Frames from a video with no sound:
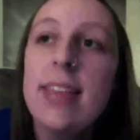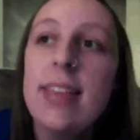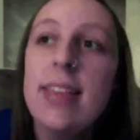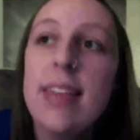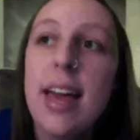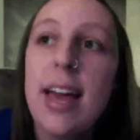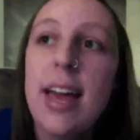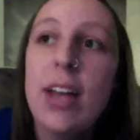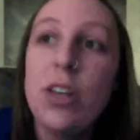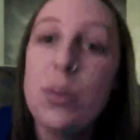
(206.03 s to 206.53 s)

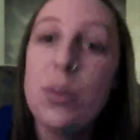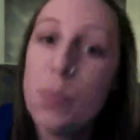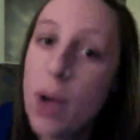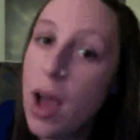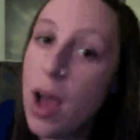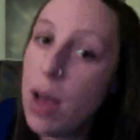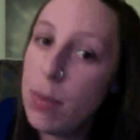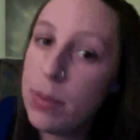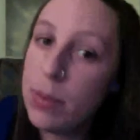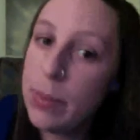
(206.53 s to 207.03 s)
then you
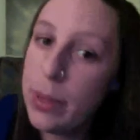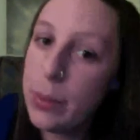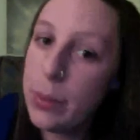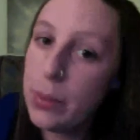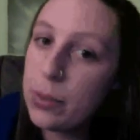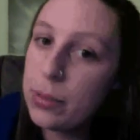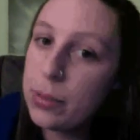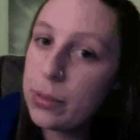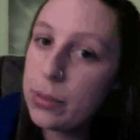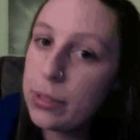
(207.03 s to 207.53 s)

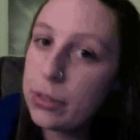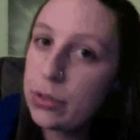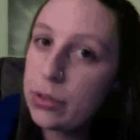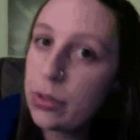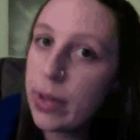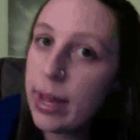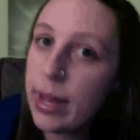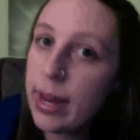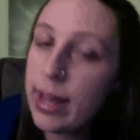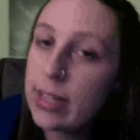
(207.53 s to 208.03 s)
probably won't
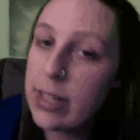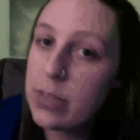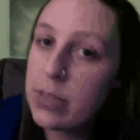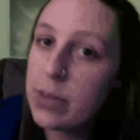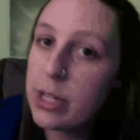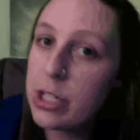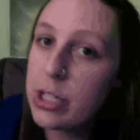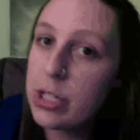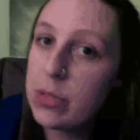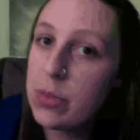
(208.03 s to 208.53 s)
enjoy it
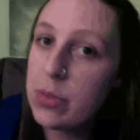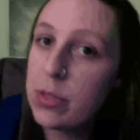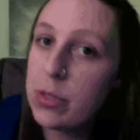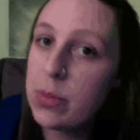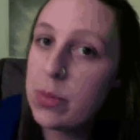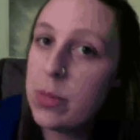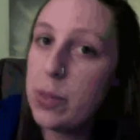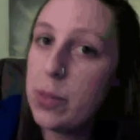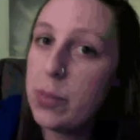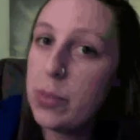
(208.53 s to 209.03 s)
as much as
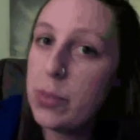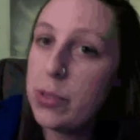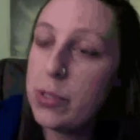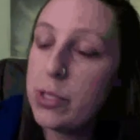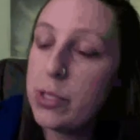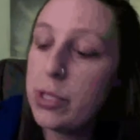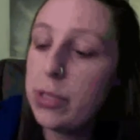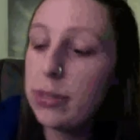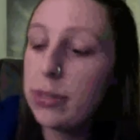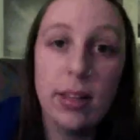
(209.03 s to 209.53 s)
most
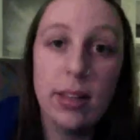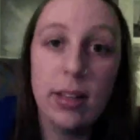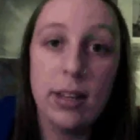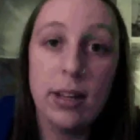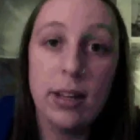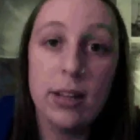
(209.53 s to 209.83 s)
people do.